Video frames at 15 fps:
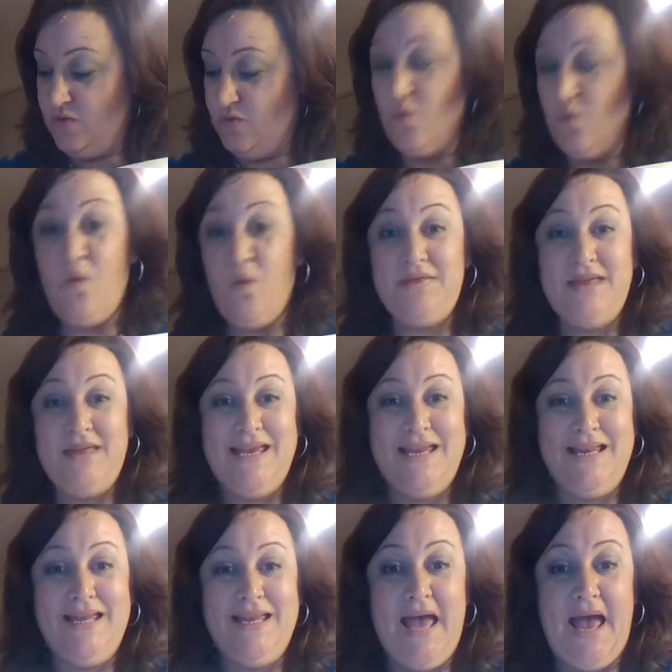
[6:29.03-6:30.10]
what they
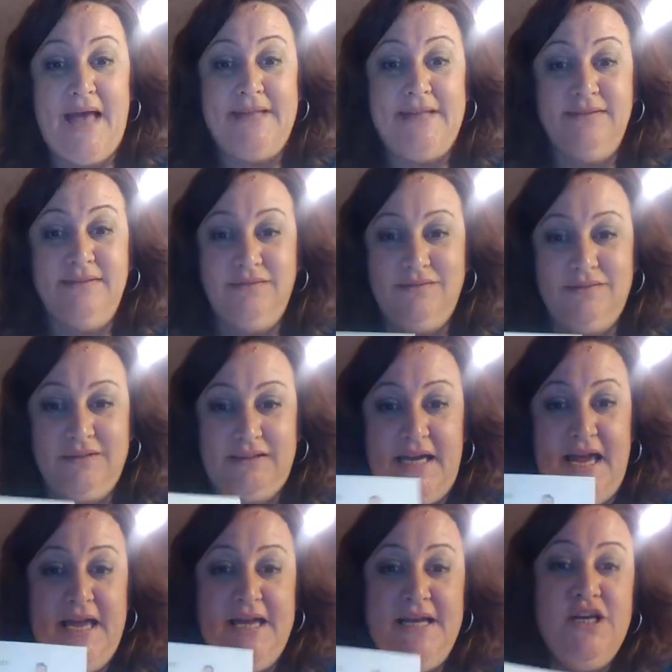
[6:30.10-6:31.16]
can get,
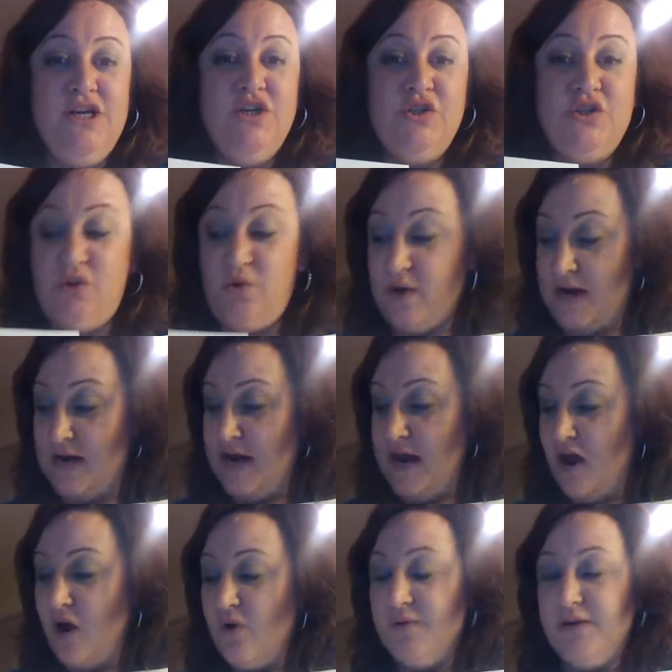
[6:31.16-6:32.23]
okay? So right
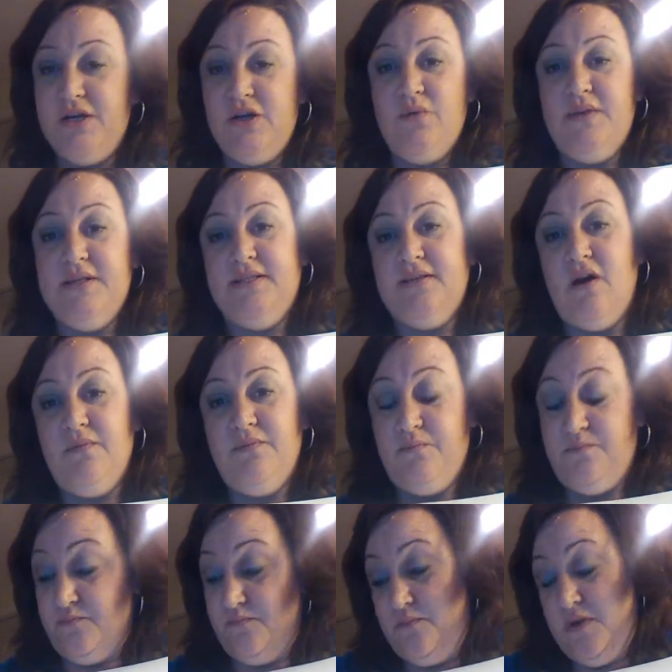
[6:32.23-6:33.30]
now, this, I
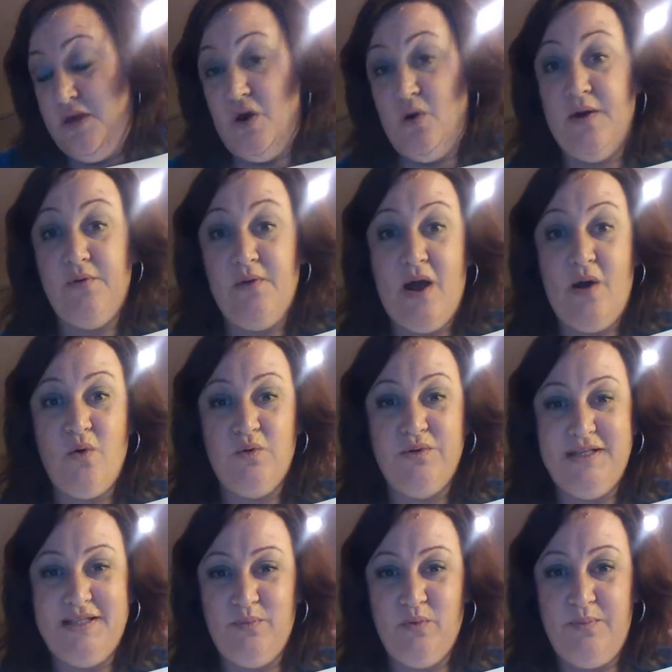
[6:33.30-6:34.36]
don't know how old
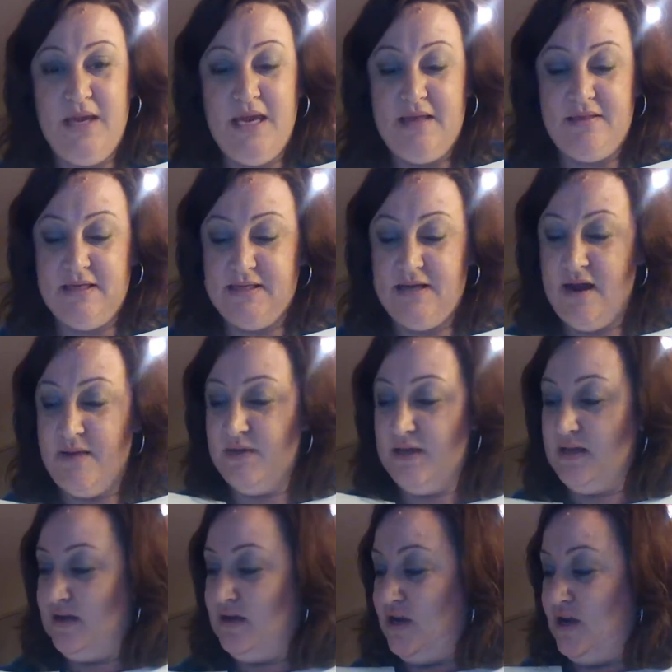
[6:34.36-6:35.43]
this will be at the time that,
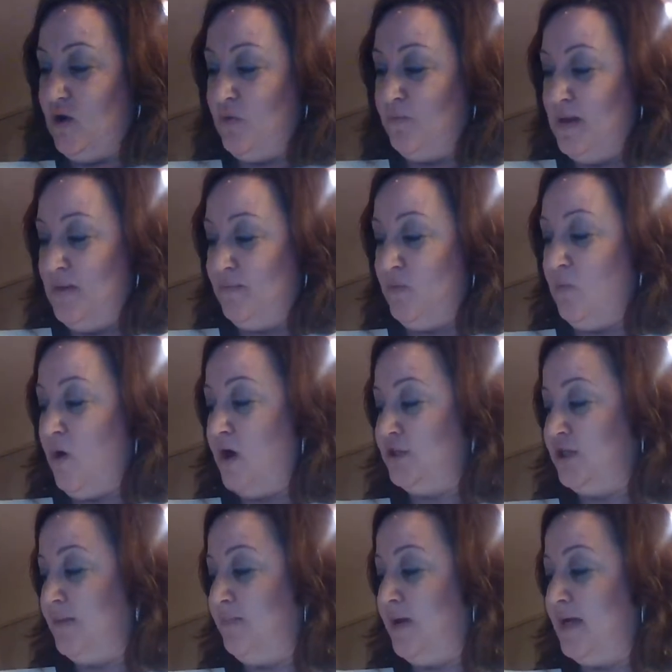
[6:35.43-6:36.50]
people watch
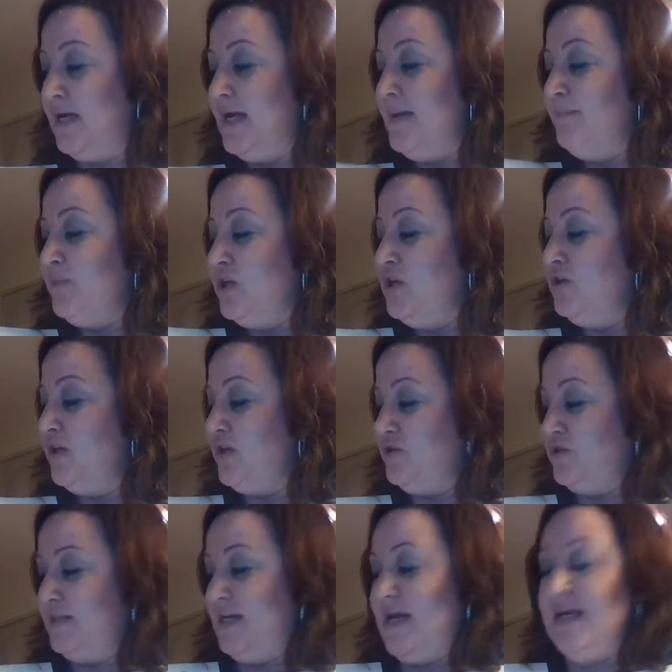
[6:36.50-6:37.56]
it, but you'll
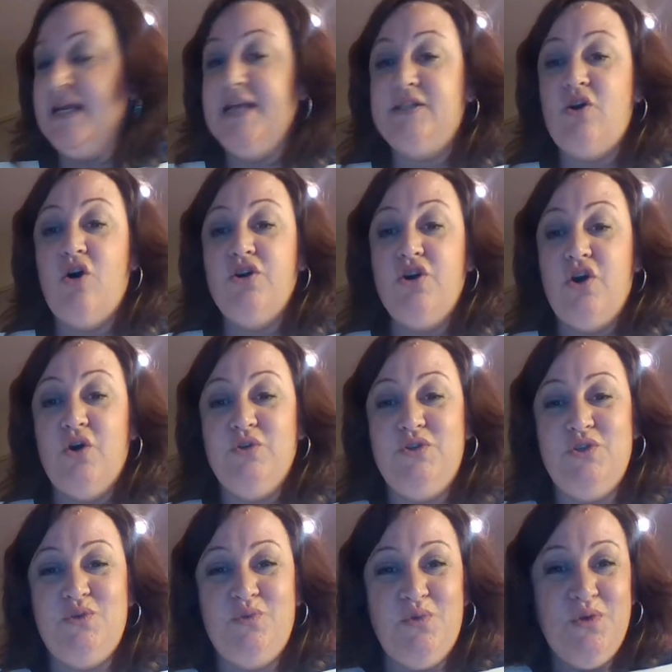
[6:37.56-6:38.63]
understand it's all your
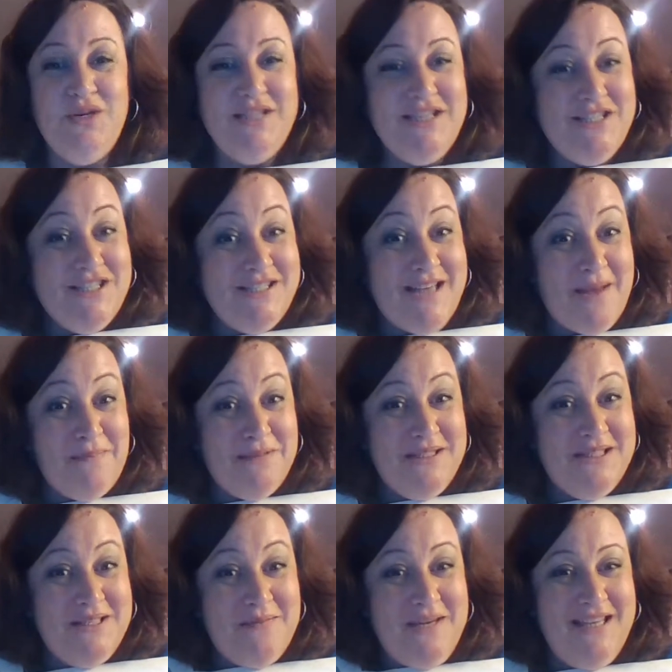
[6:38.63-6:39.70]
hostess rewards, and it just
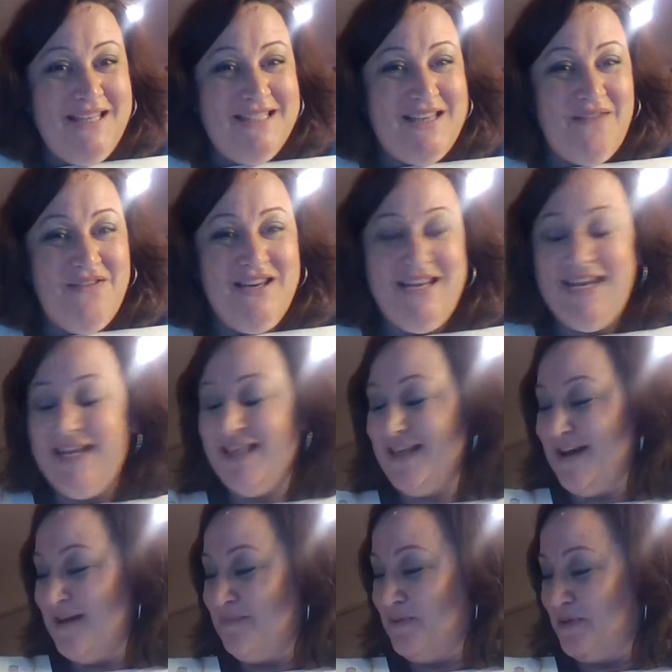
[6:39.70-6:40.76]
happens to be the
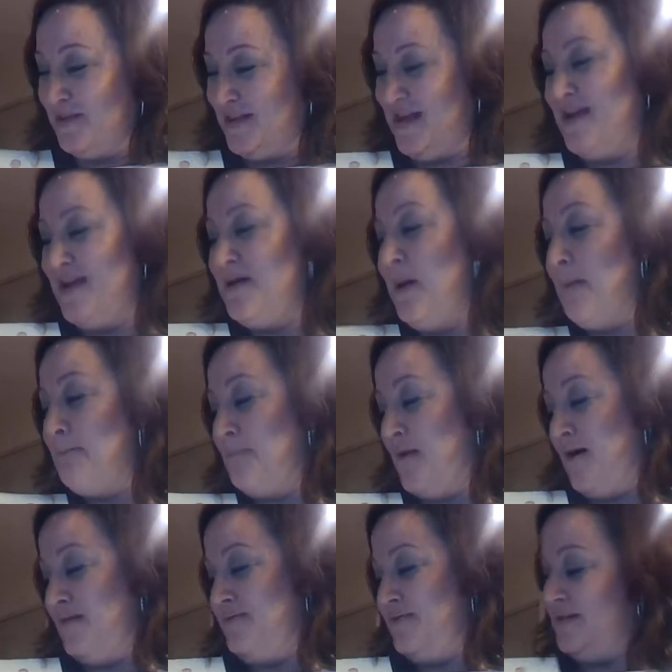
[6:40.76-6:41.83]
70th birthday
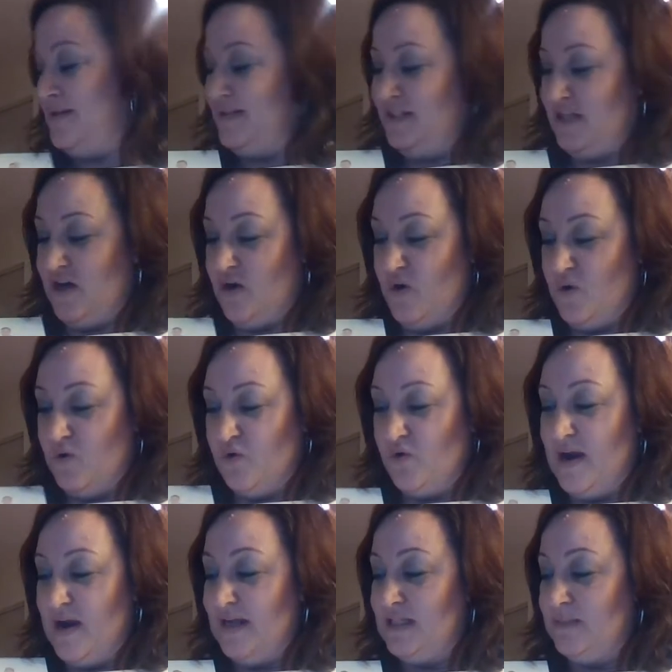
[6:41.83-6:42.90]
month, so
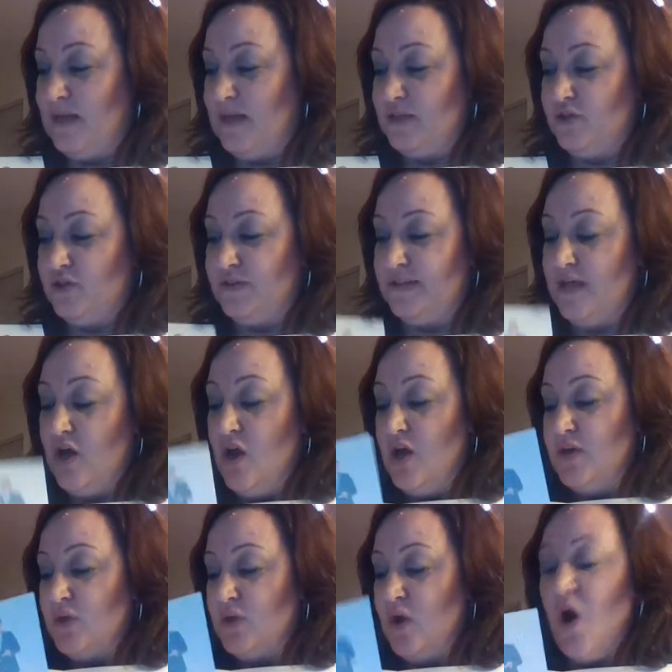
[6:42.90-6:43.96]
great specials.
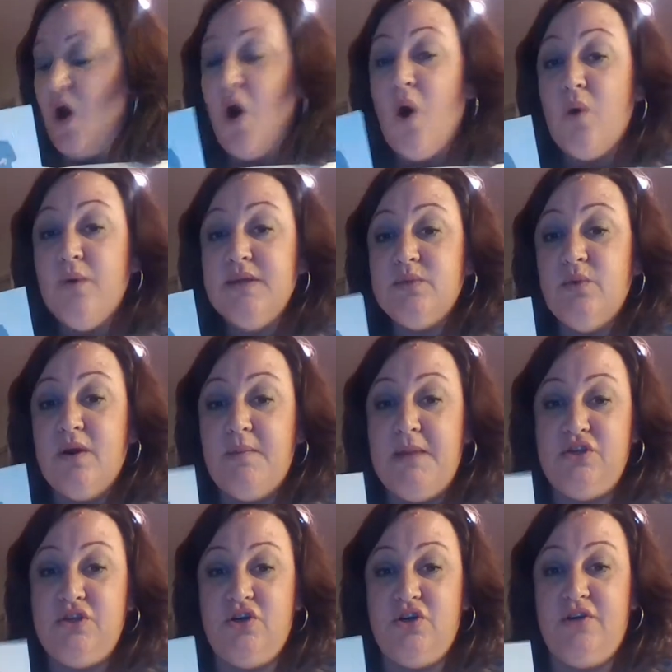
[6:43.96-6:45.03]
So I always want to
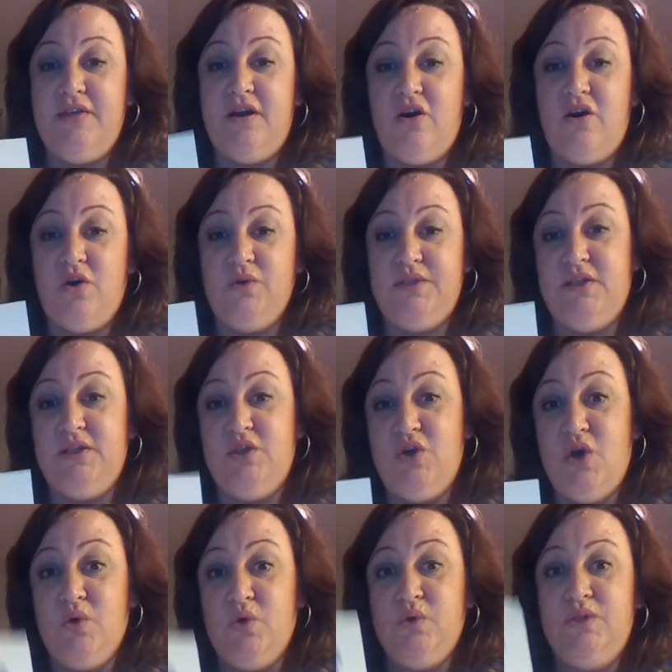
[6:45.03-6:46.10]
make sure that our hostess
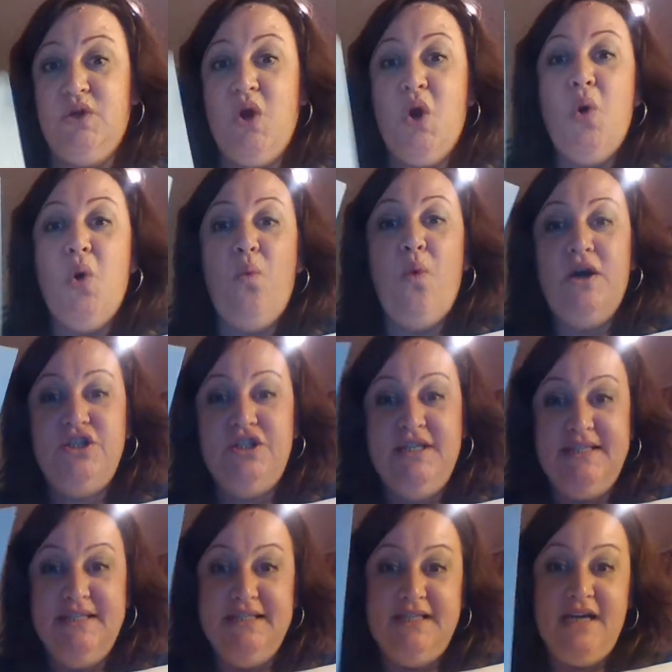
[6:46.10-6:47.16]
knows what
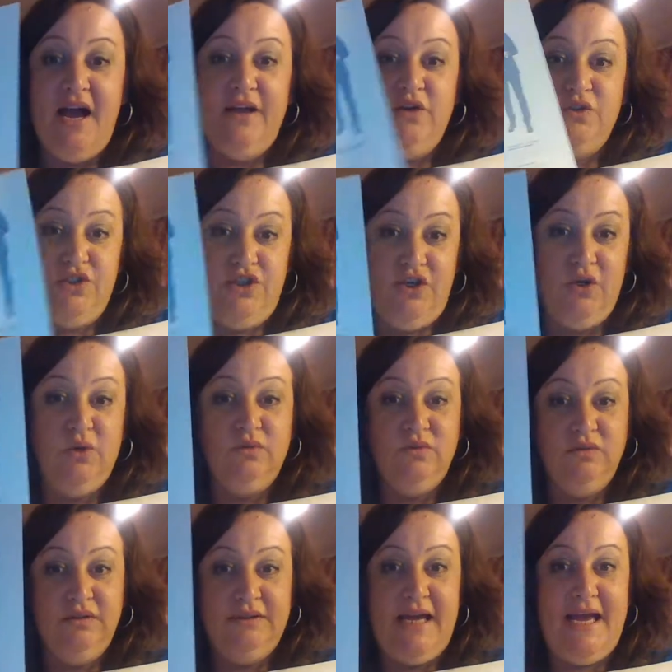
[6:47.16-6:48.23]
she's entitled to,
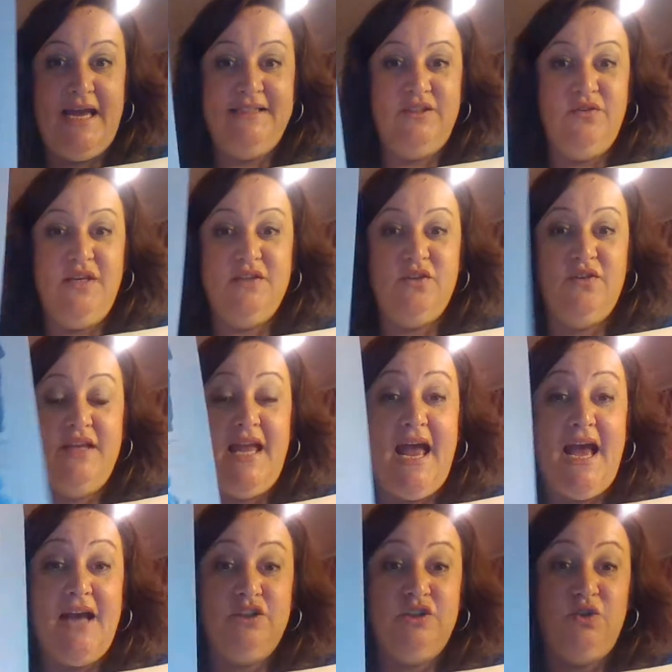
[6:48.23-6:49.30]
okay? So these are the
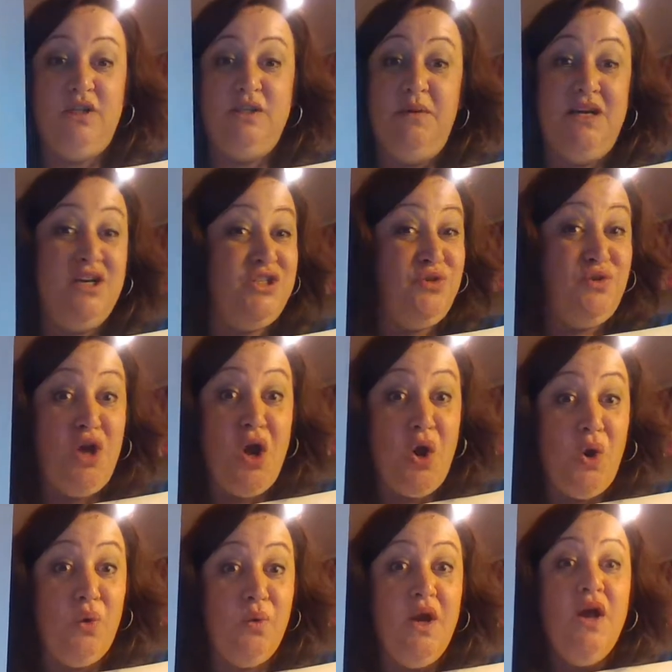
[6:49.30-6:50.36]
extras, because
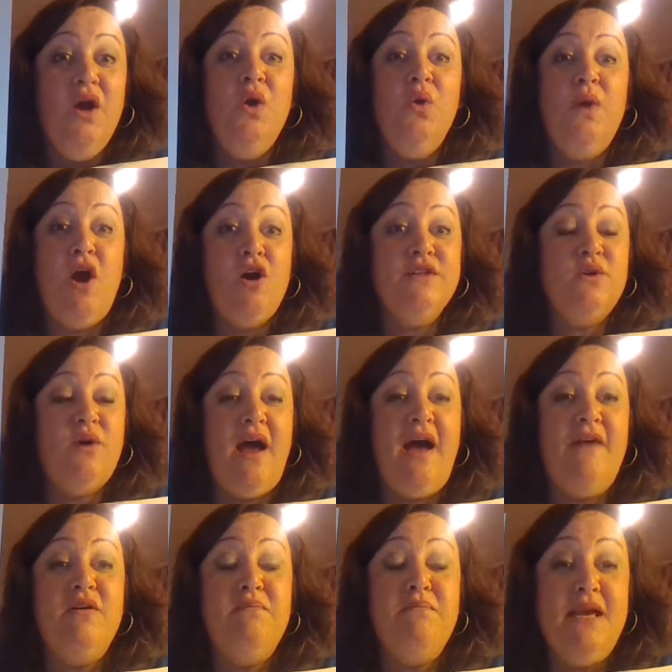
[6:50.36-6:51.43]
we also
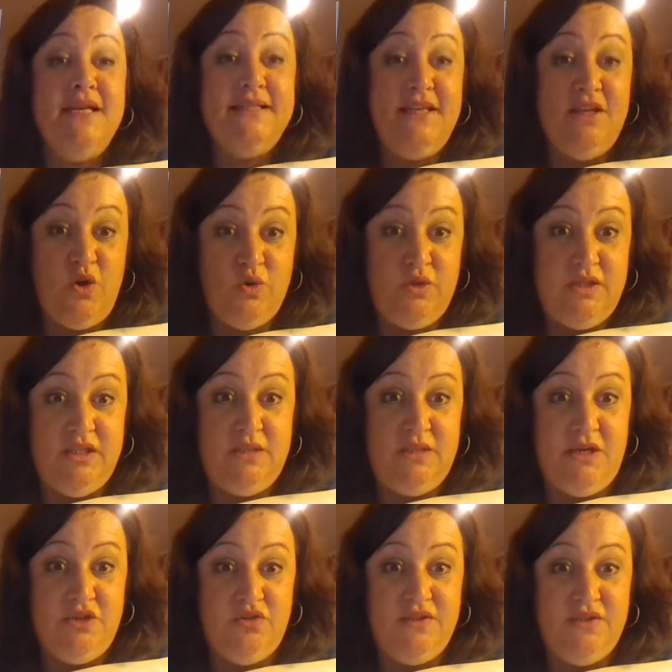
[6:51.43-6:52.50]
have amazing hostess
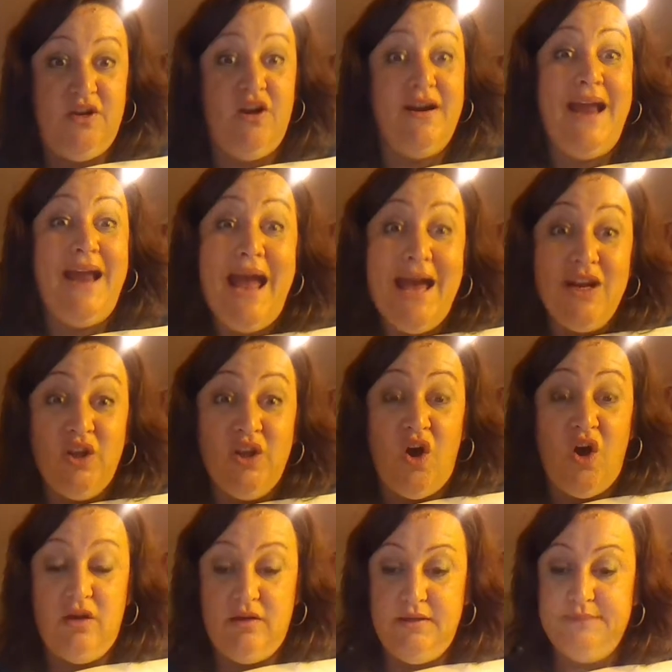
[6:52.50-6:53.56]
specials in our
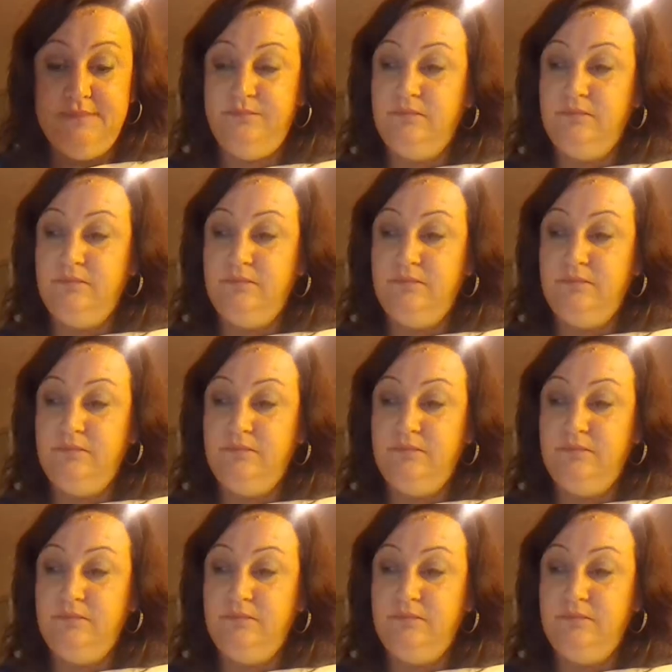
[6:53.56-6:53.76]
catalog.